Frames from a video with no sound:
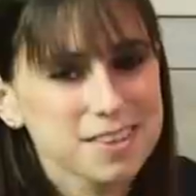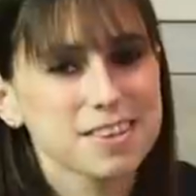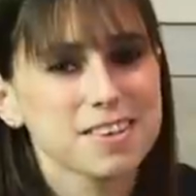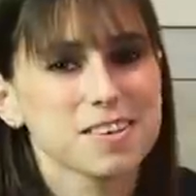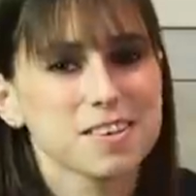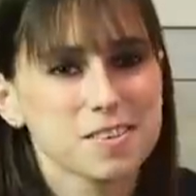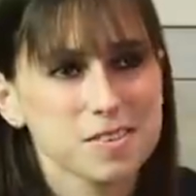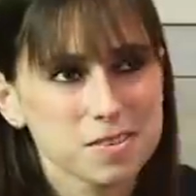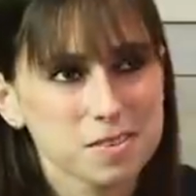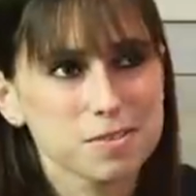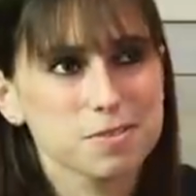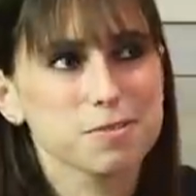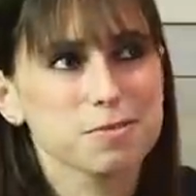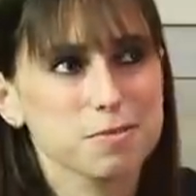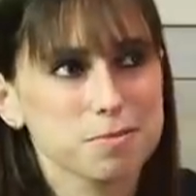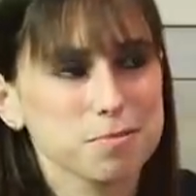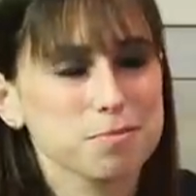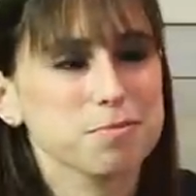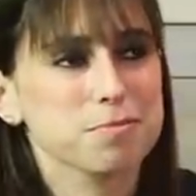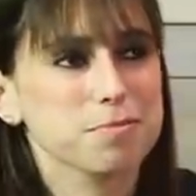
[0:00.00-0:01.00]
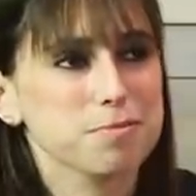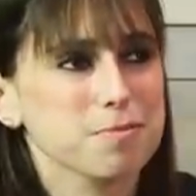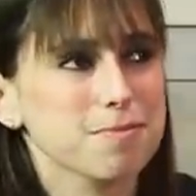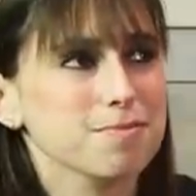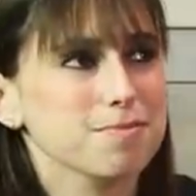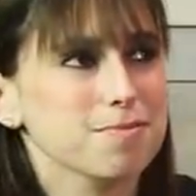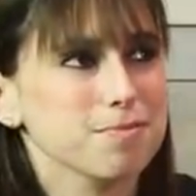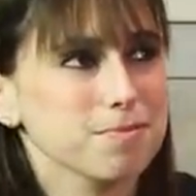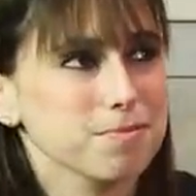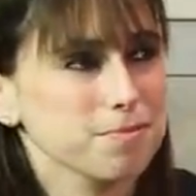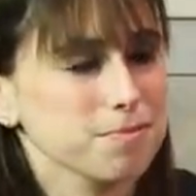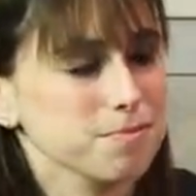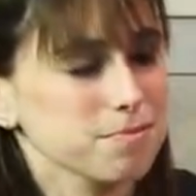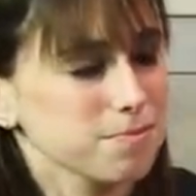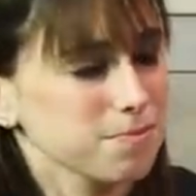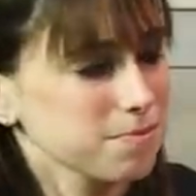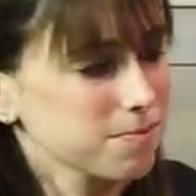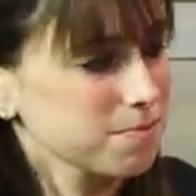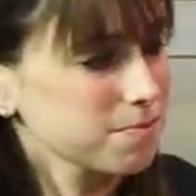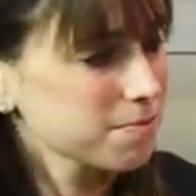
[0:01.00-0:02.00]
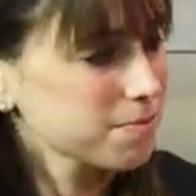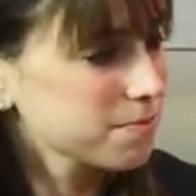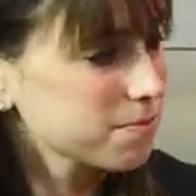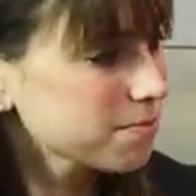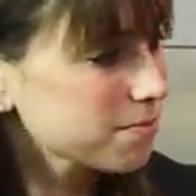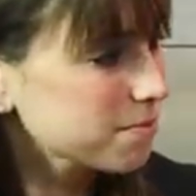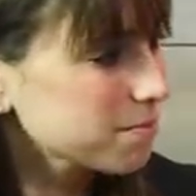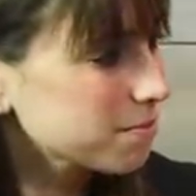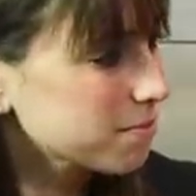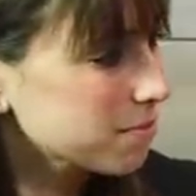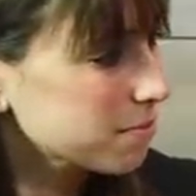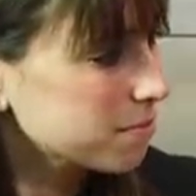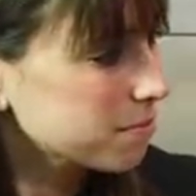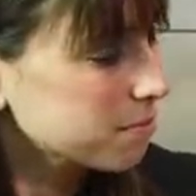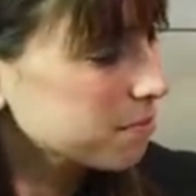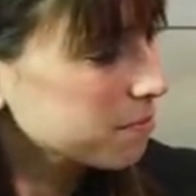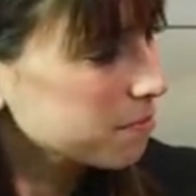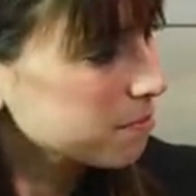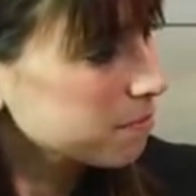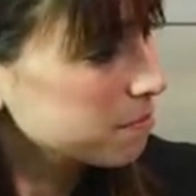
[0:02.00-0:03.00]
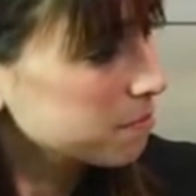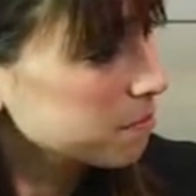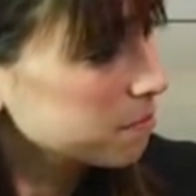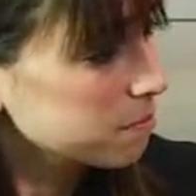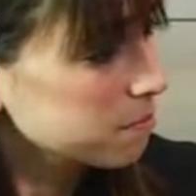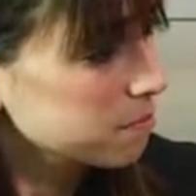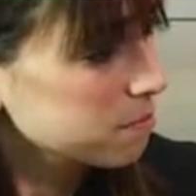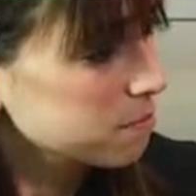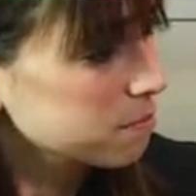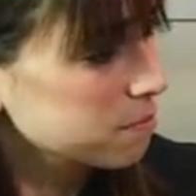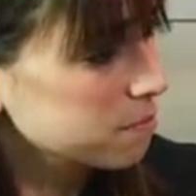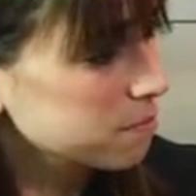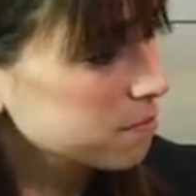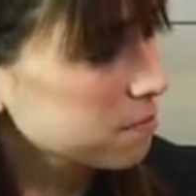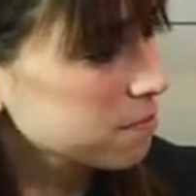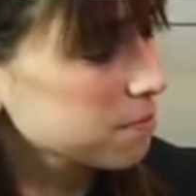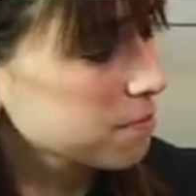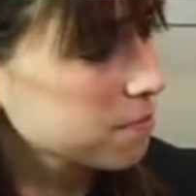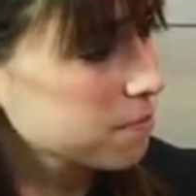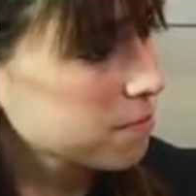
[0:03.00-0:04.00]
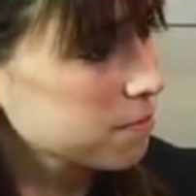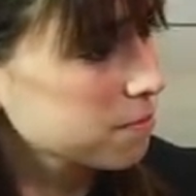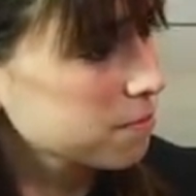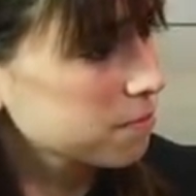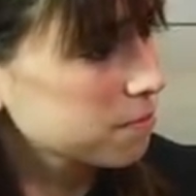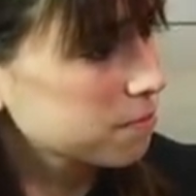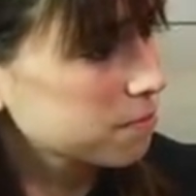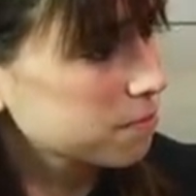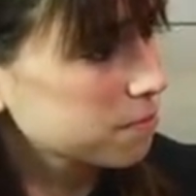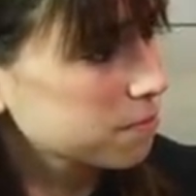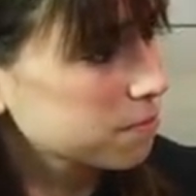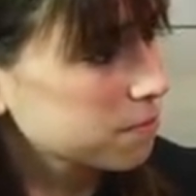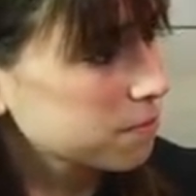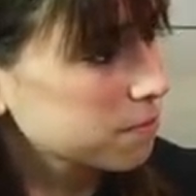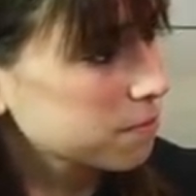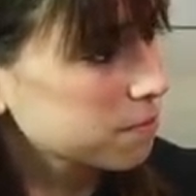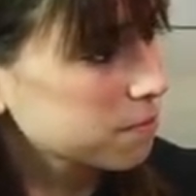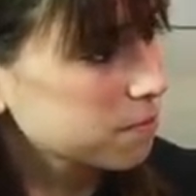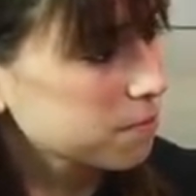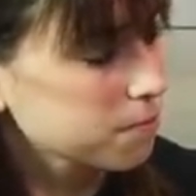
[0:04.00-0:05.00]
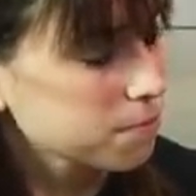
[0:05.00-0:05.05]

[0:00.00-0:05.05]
(not speaking)